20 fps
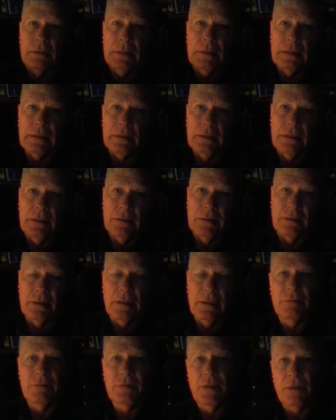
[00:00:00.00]
techniques
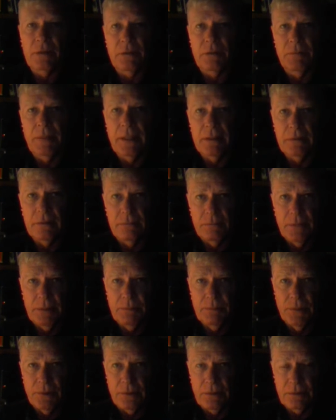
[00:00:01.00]
that I've talked about in my
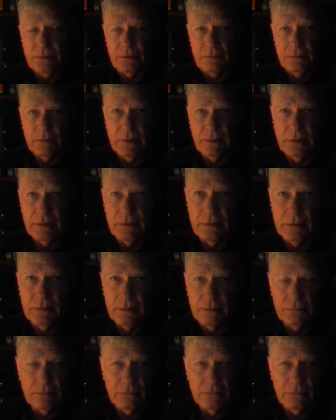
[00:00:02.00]
books and